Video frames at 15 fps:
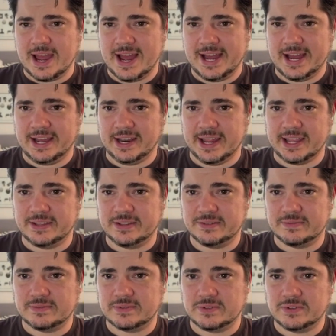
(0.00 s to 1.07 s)

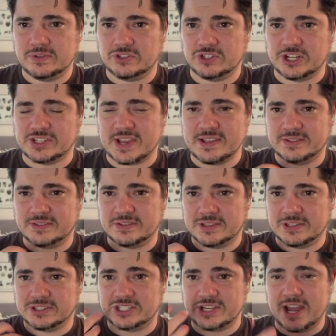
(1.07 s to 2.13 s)
like just
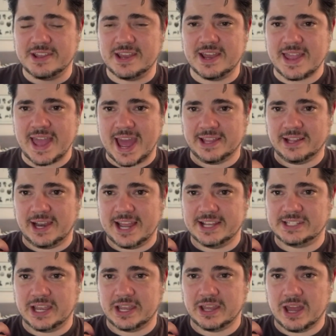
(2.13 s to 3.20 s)
the study and
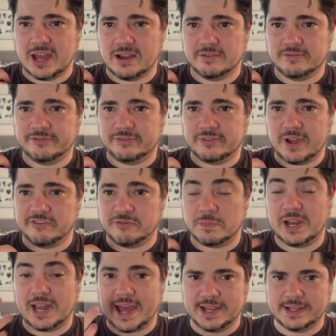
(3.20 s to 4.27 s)
analyzing of
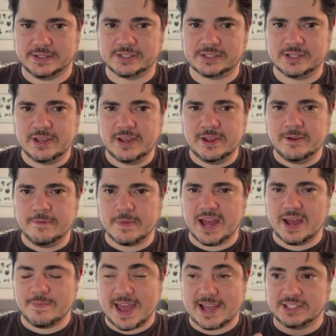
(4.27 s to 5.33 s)
plays
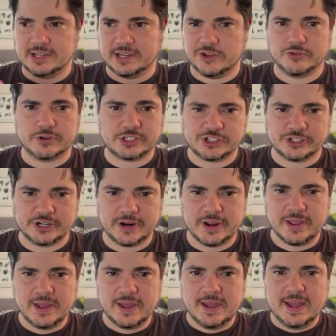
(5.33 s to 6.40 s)
as literature.